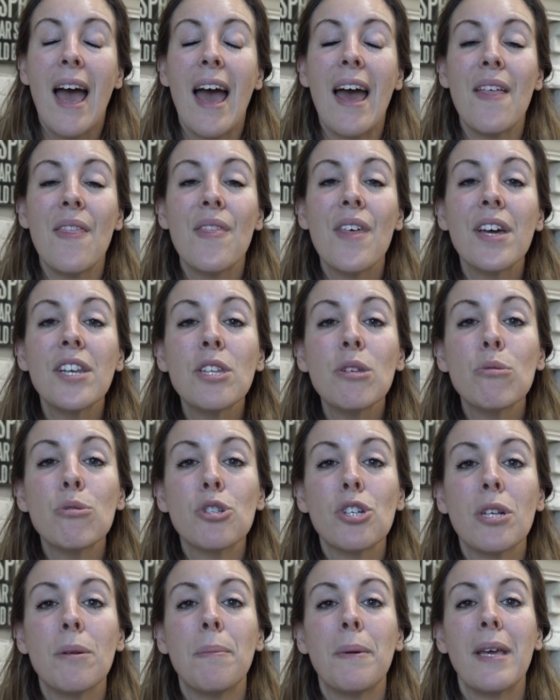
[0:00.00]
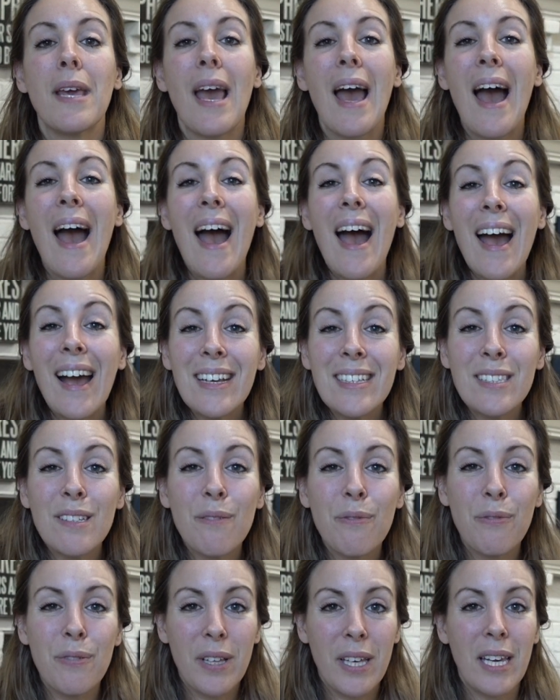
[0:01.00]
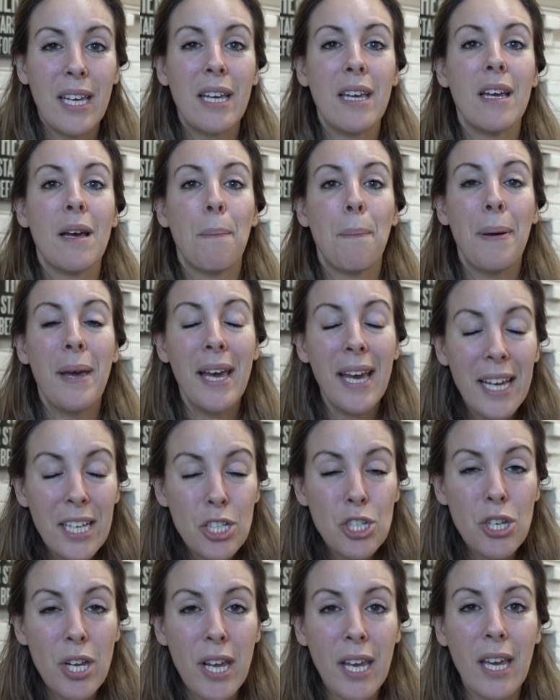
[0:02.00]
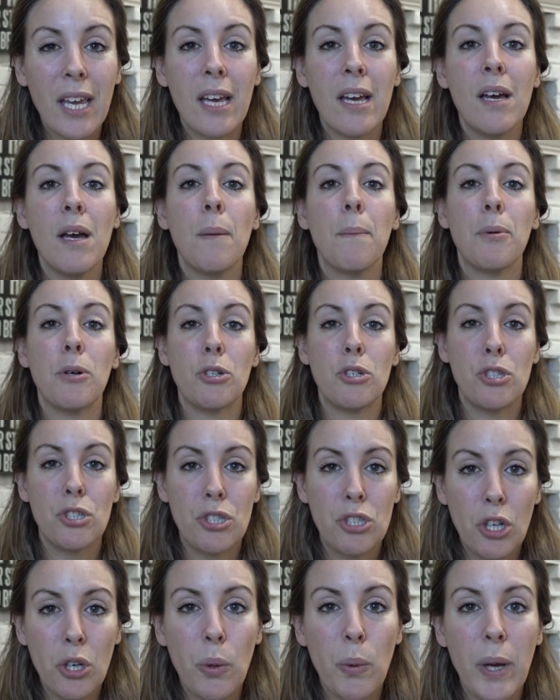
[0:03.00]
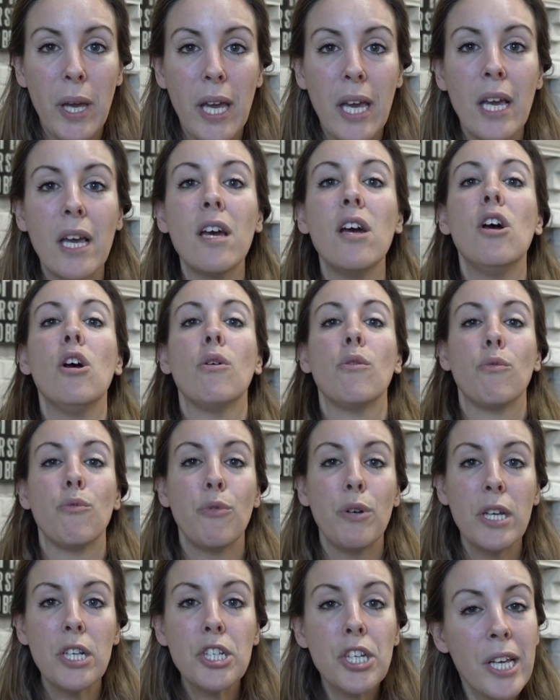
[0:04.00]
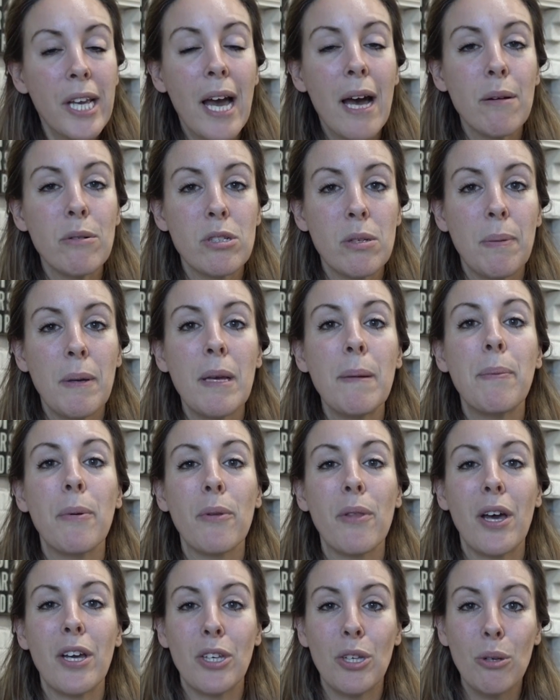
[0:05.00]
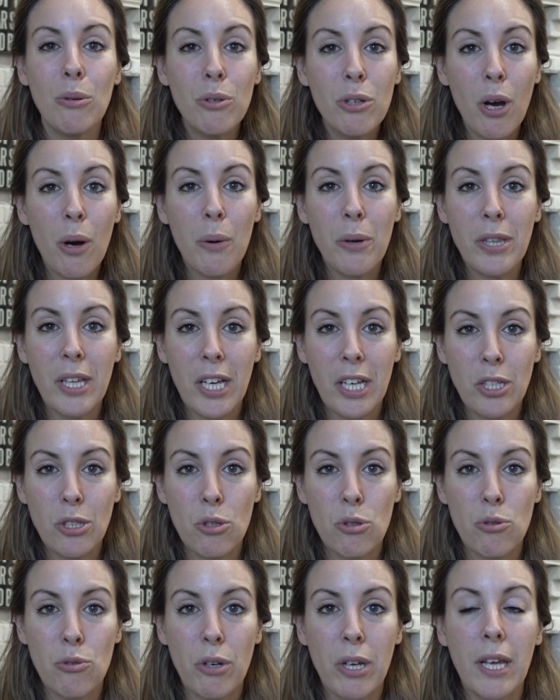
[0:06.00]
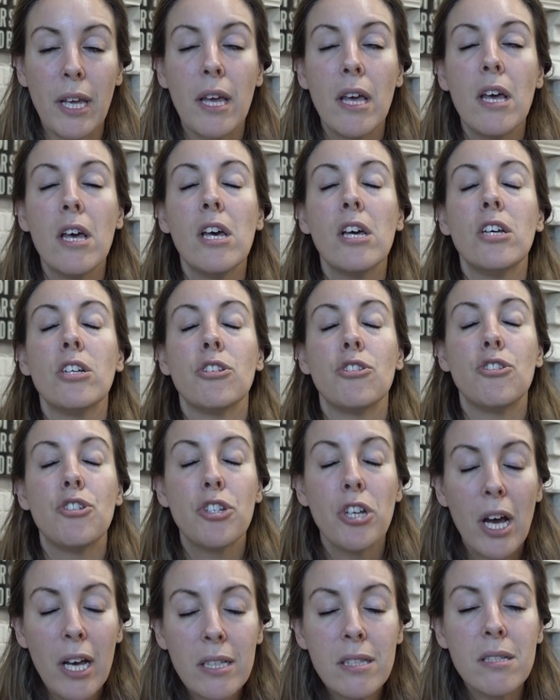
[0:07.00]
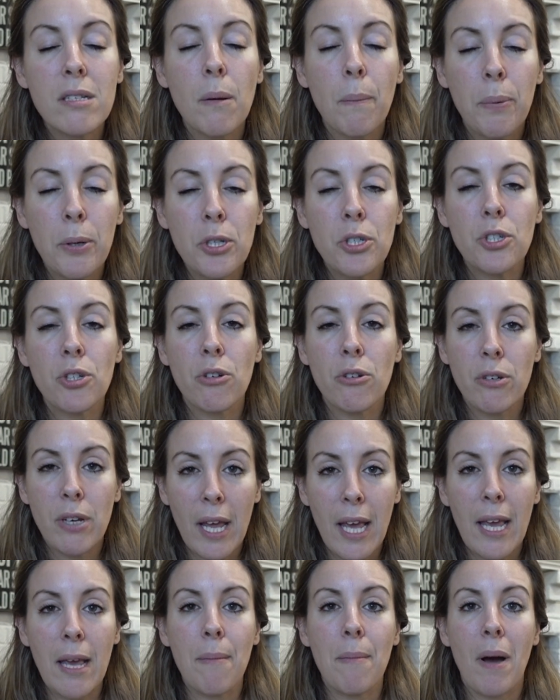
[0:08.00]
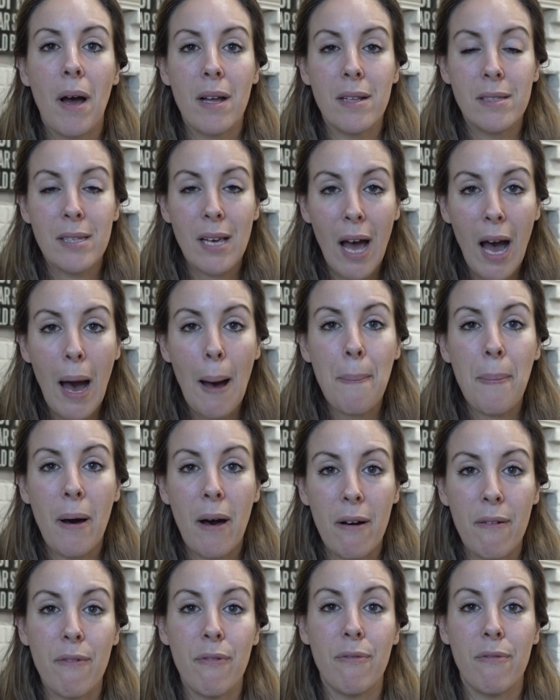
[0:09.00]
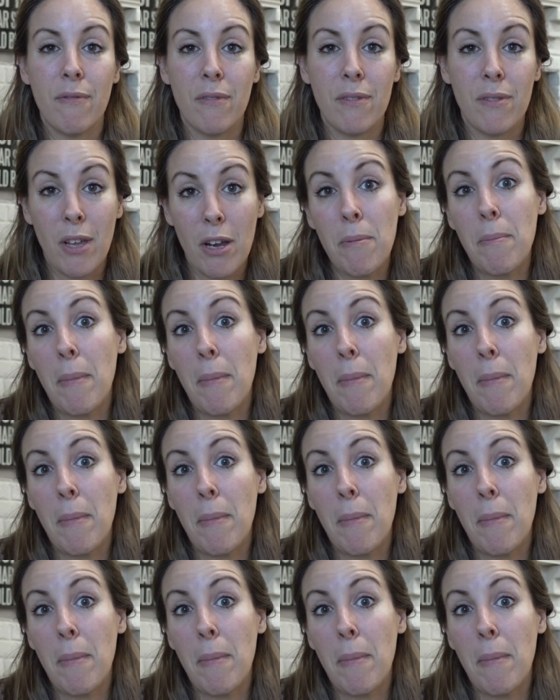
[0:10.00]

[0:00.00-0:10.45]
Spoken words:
And then you should be actively pitching, pursuing, reaching out to people that you know in the industry just to put your name on top of their